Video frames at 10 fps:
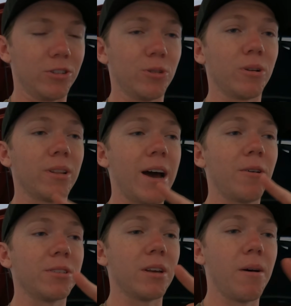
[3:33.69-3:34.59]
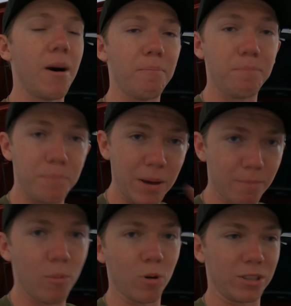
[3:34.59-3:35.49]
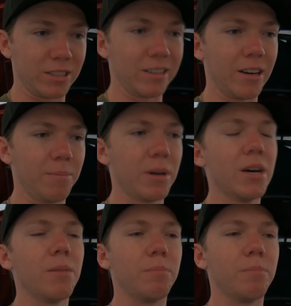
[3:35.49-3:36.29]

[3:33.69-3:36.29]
So it allows a bit more slip,